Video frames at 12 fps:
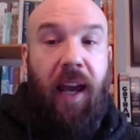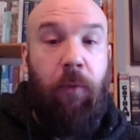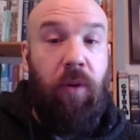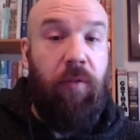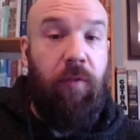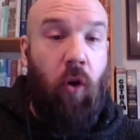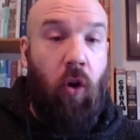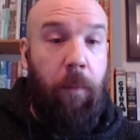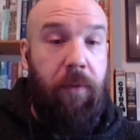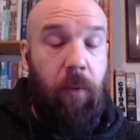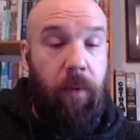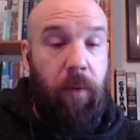Edwin
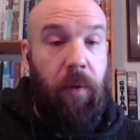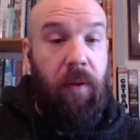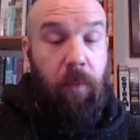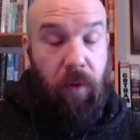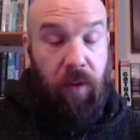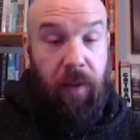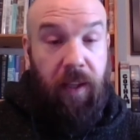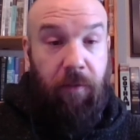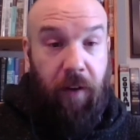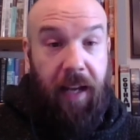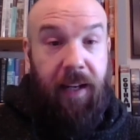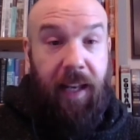Forbes, who was with
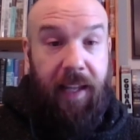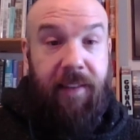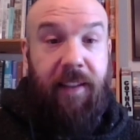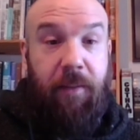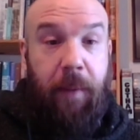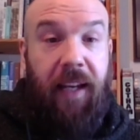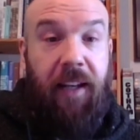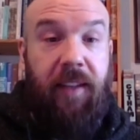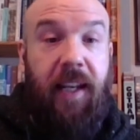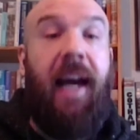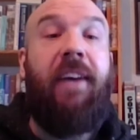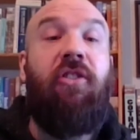Frank Leslie's
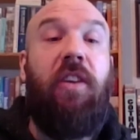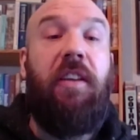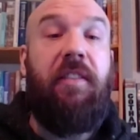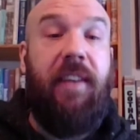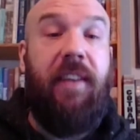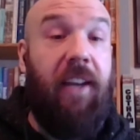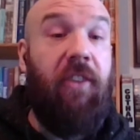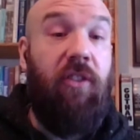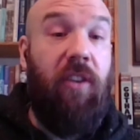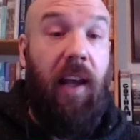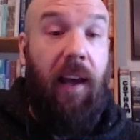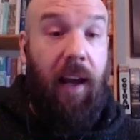magazine, actually
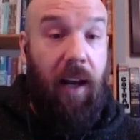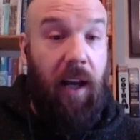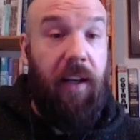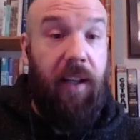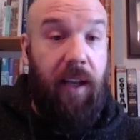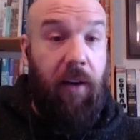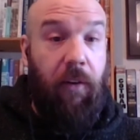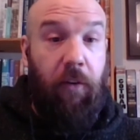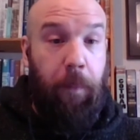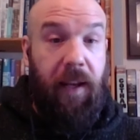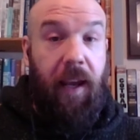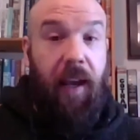sketched a lot of the
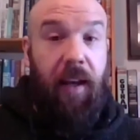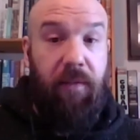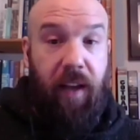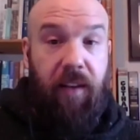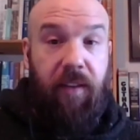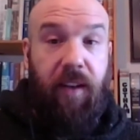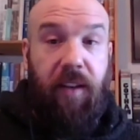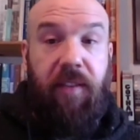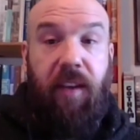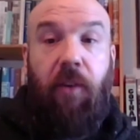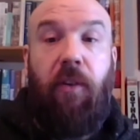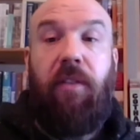Irish Brigade events in a
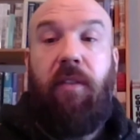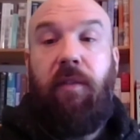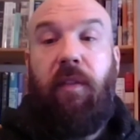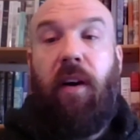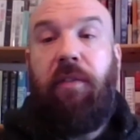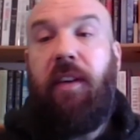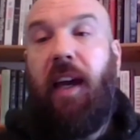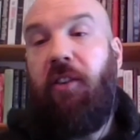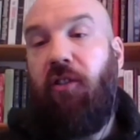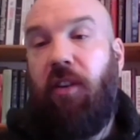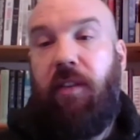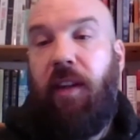series of
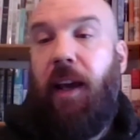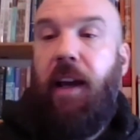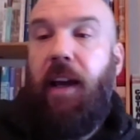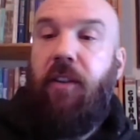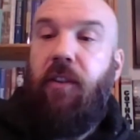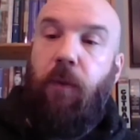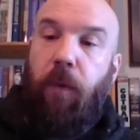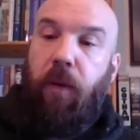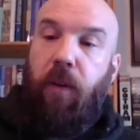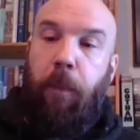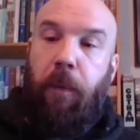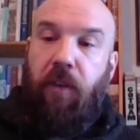sketches to
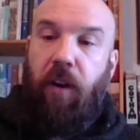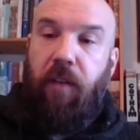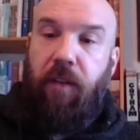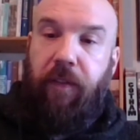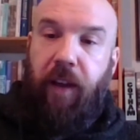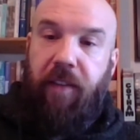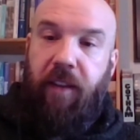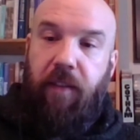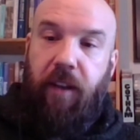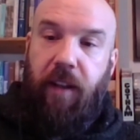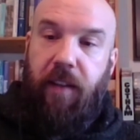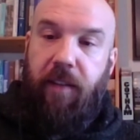preserve the
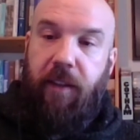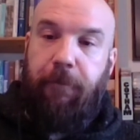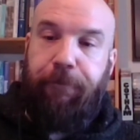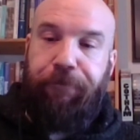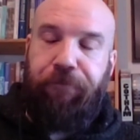festivities.